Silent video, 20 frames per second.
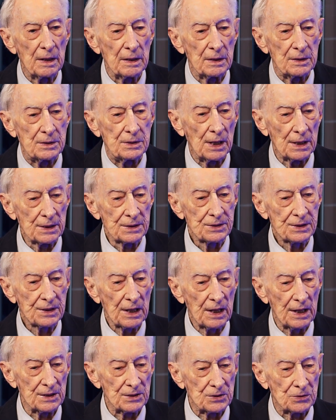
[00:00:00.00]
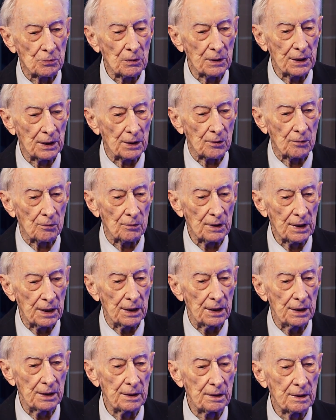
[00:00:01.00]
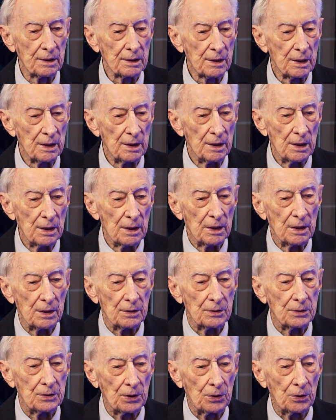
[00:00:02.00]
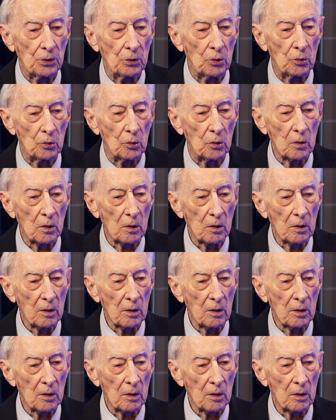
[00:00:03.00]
just as we agreed to